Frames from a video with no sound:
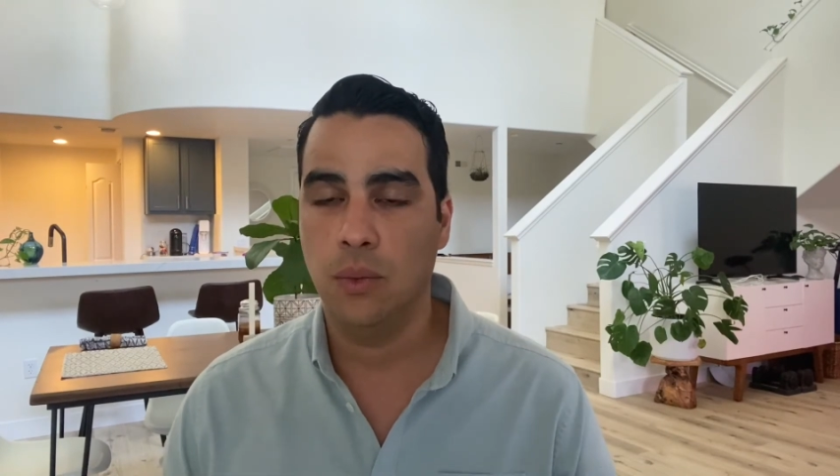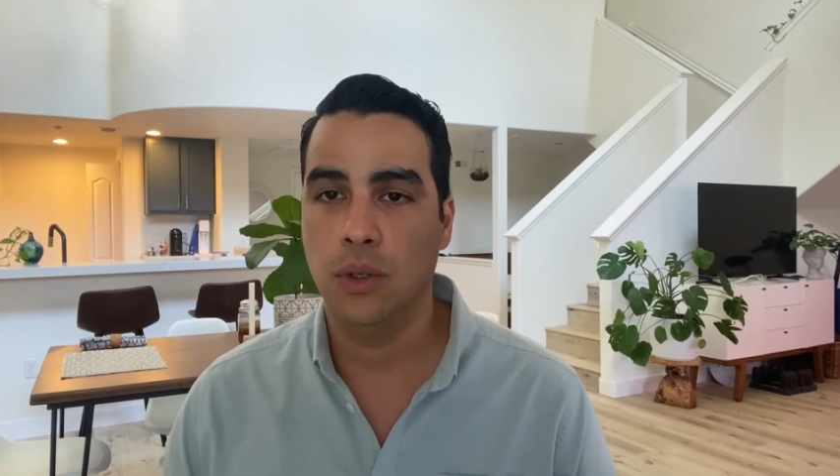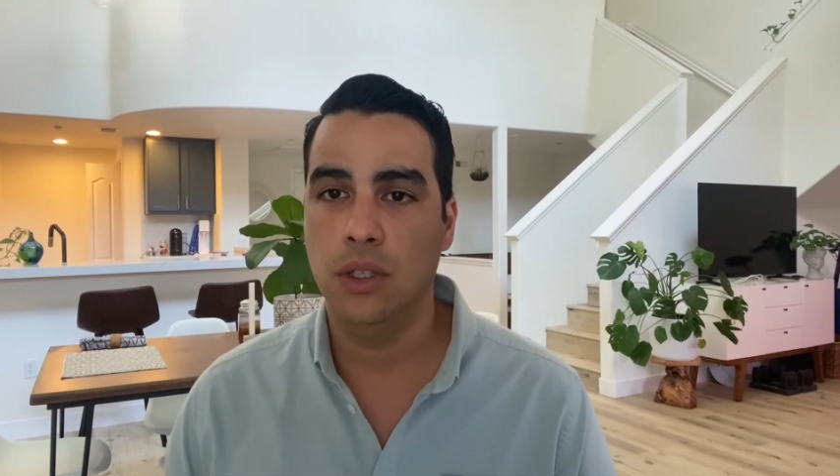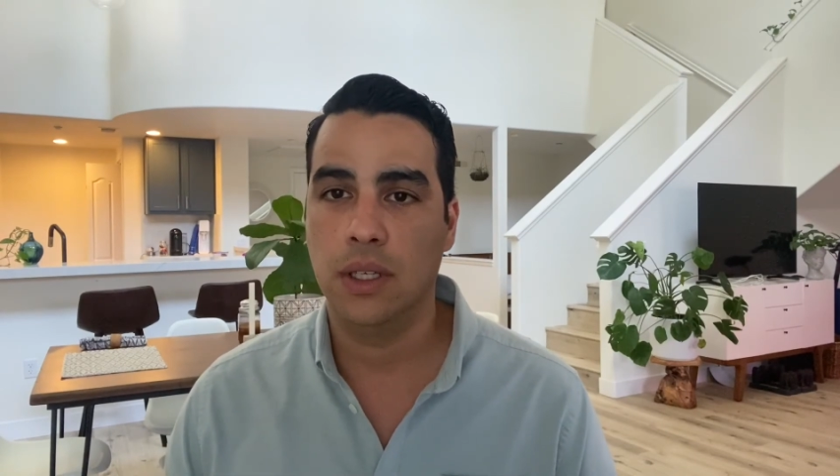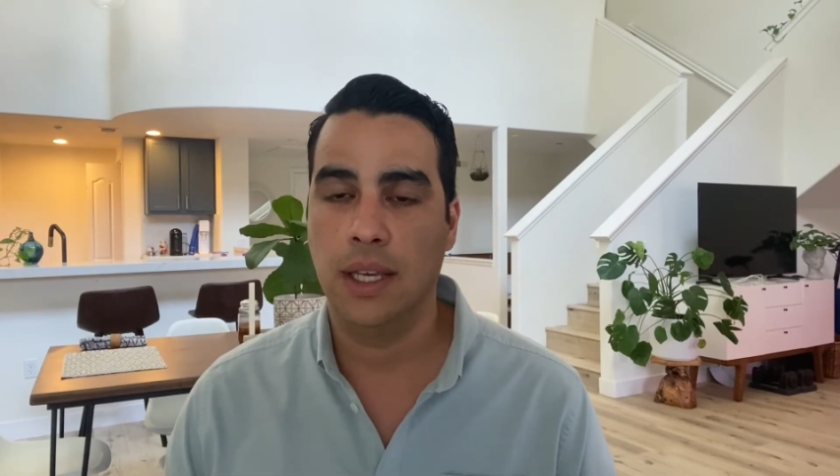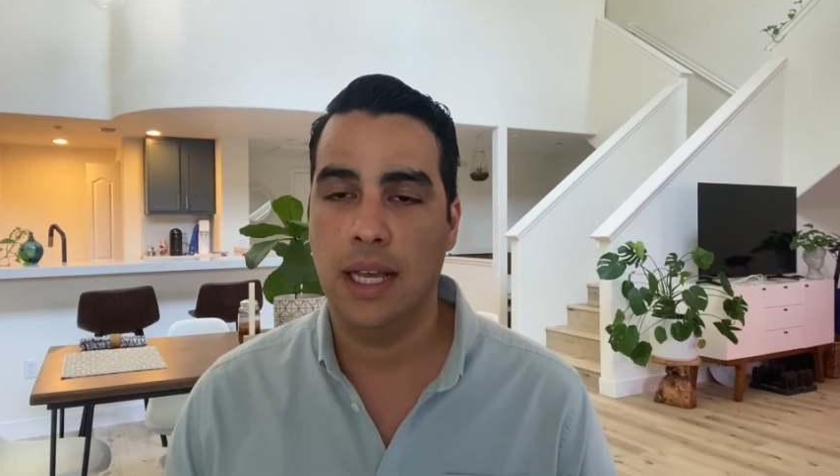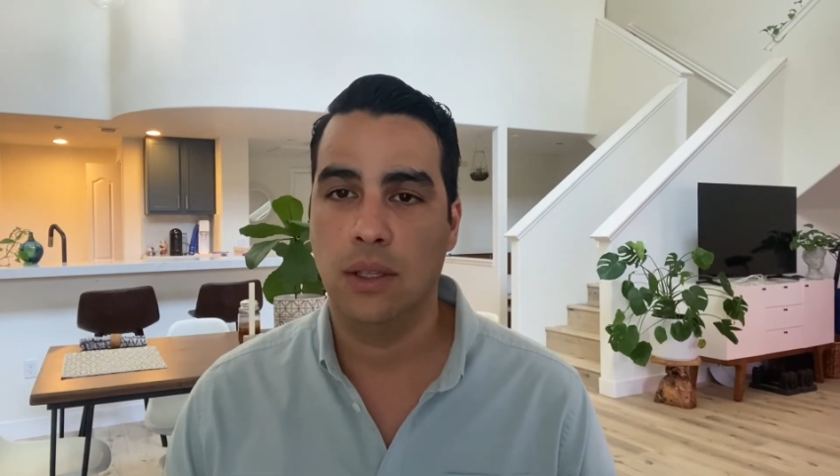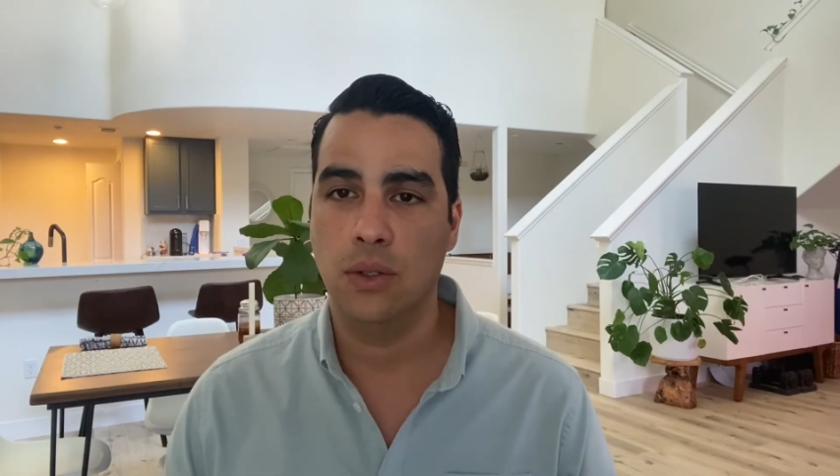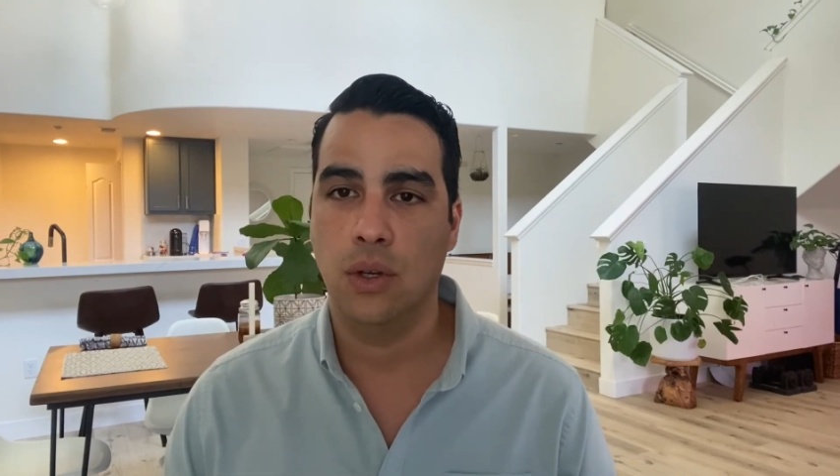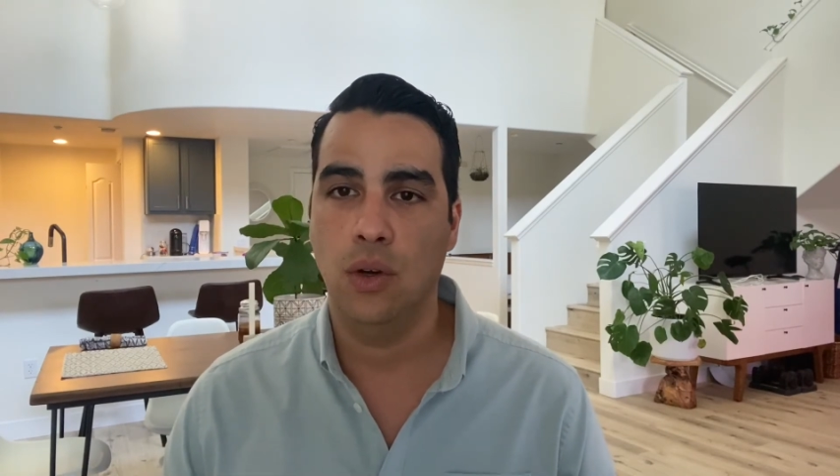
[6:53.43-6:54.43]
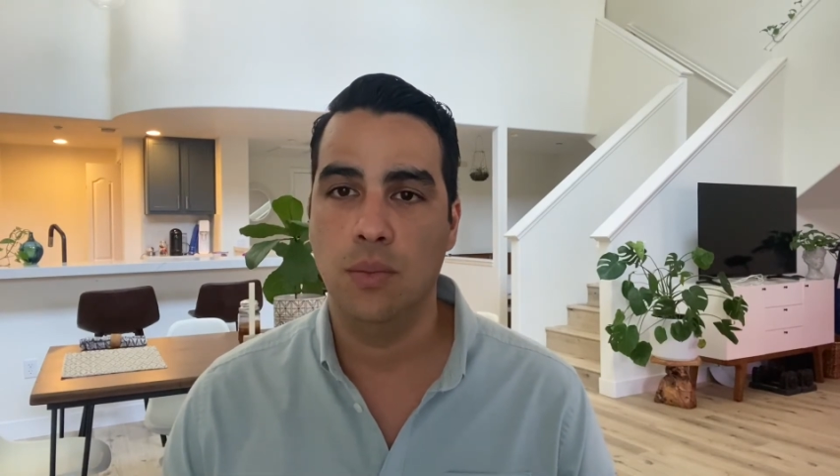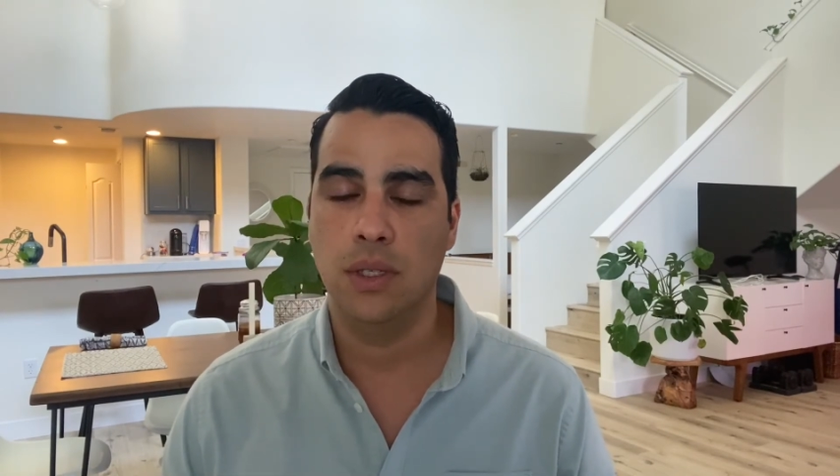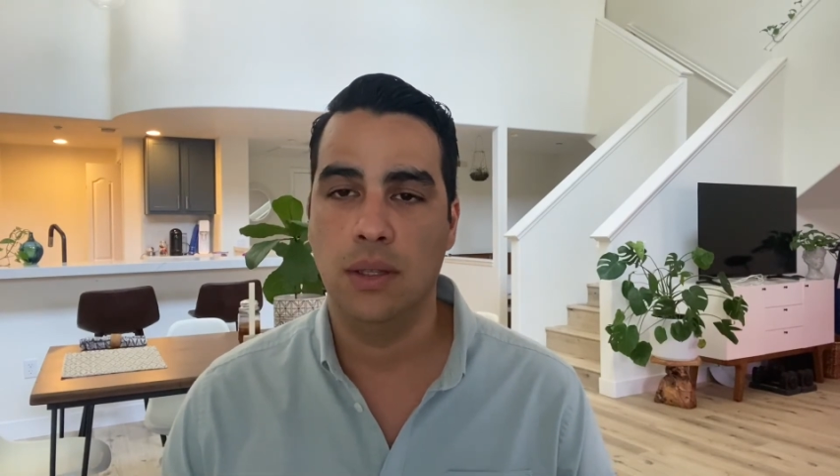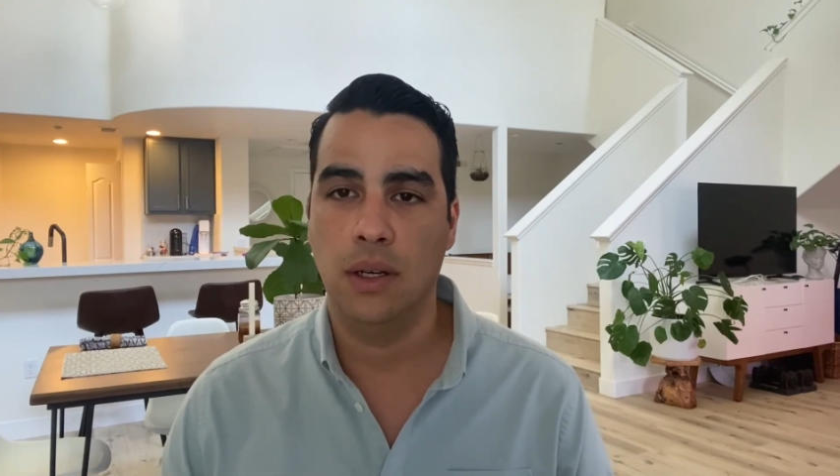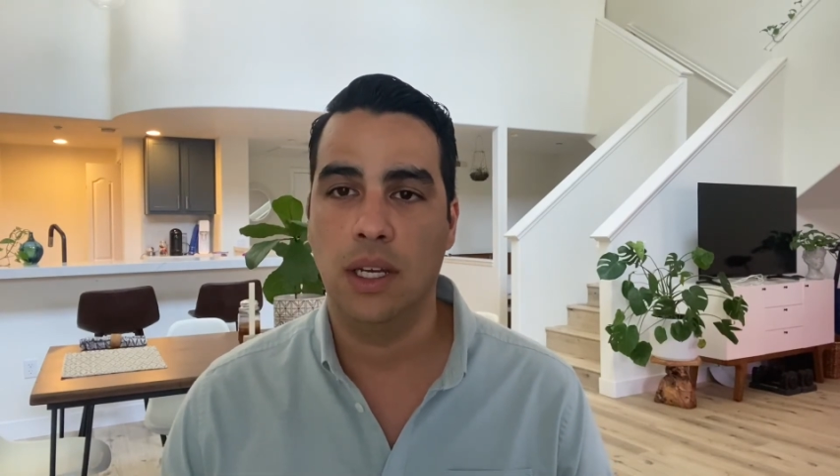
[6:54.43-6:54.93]
we're looking at those homes
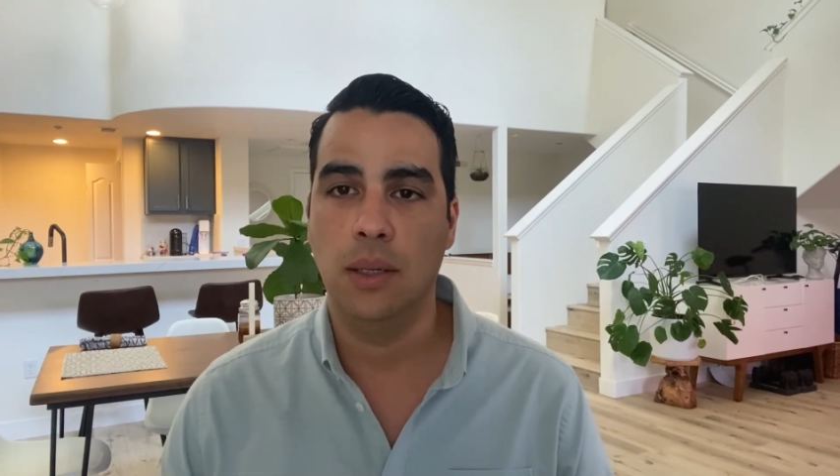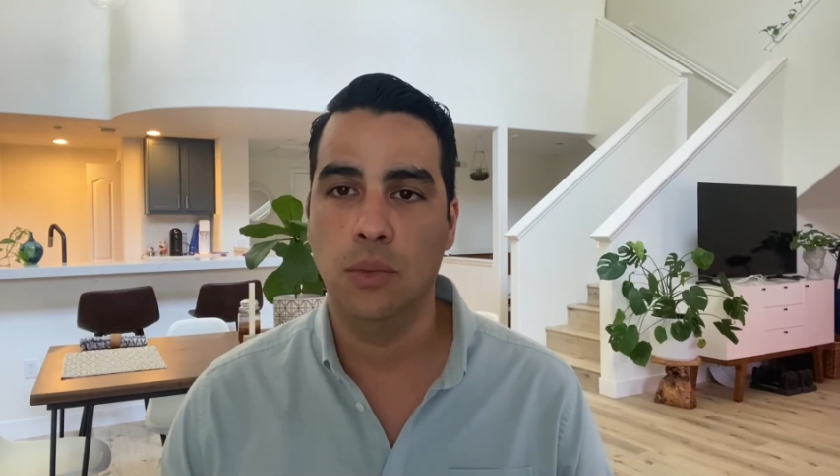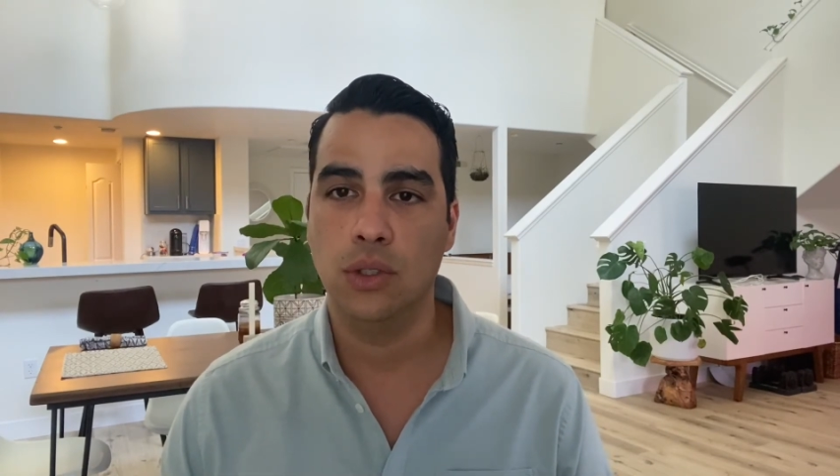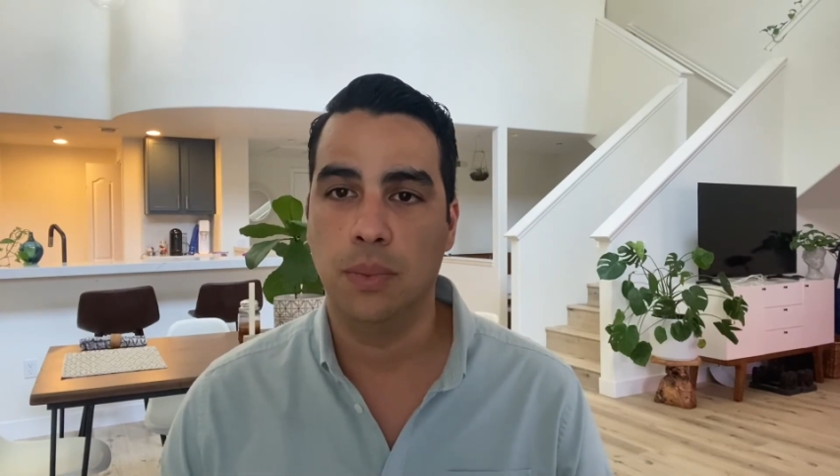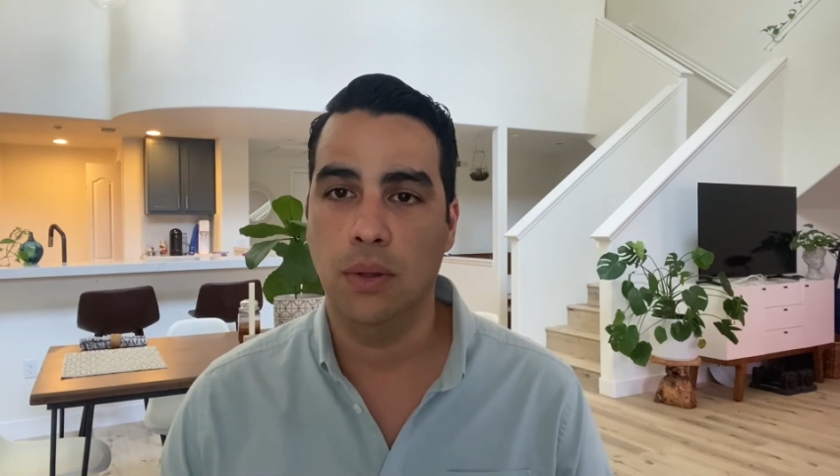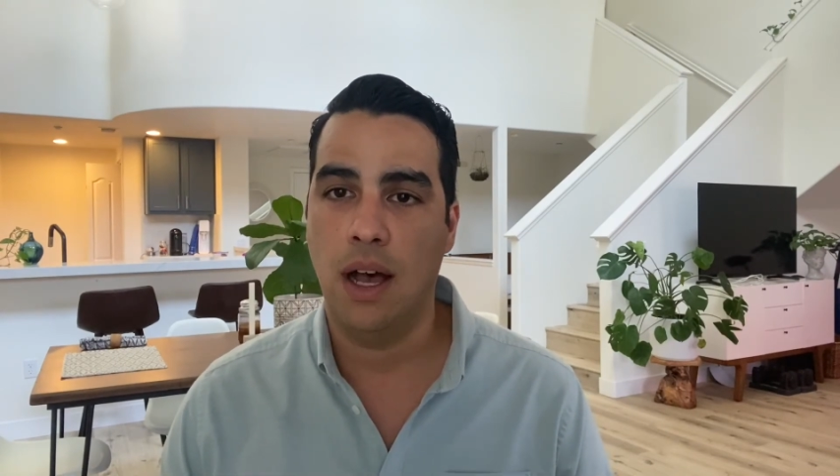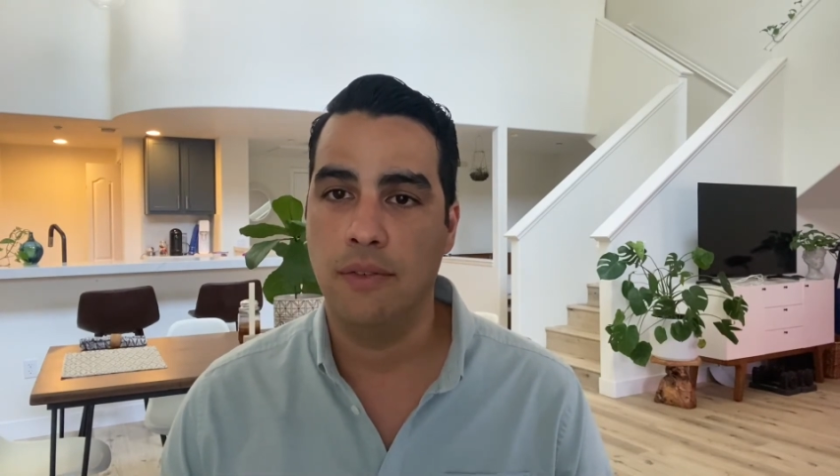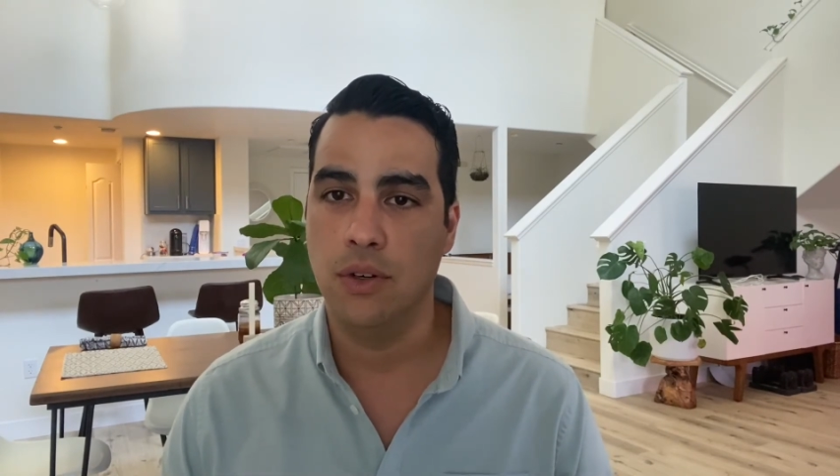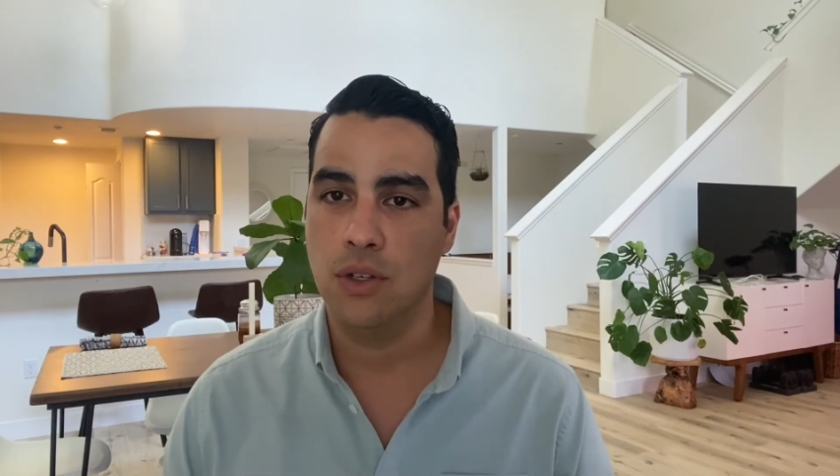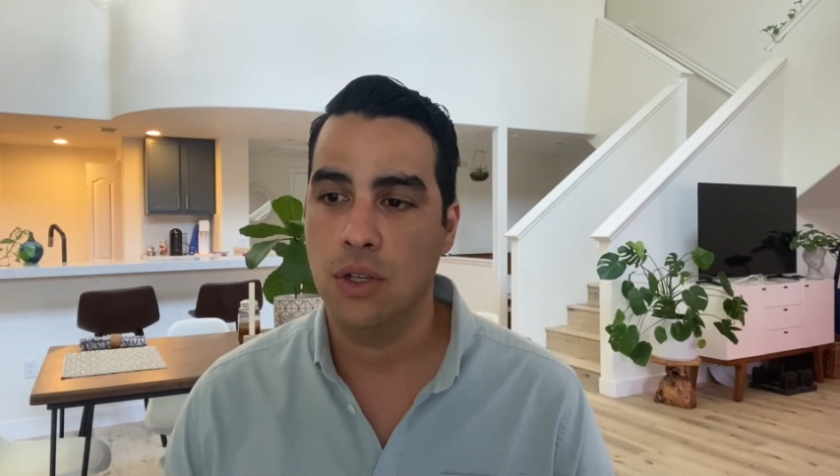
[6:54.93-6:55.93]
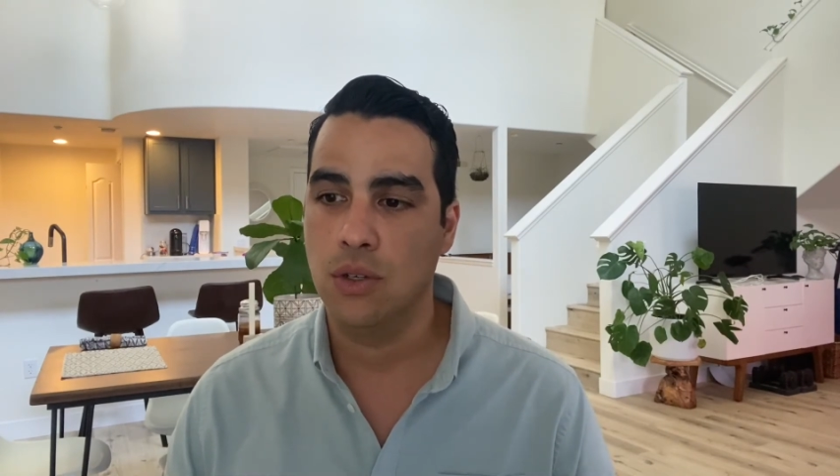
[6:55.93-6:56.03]
and they're getting multiple offers.